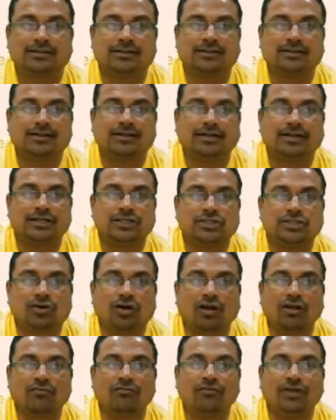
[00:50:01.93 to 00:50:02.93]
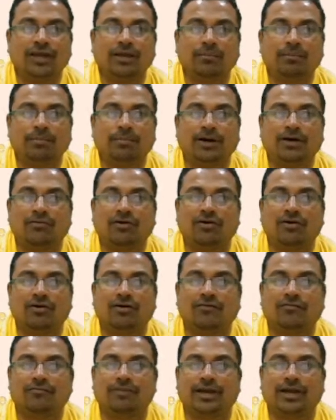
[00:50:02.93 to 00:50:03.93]
The resolving
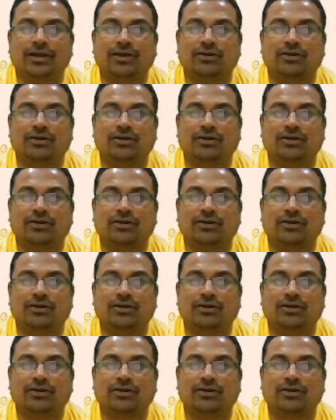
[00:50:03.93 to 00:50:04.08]
power of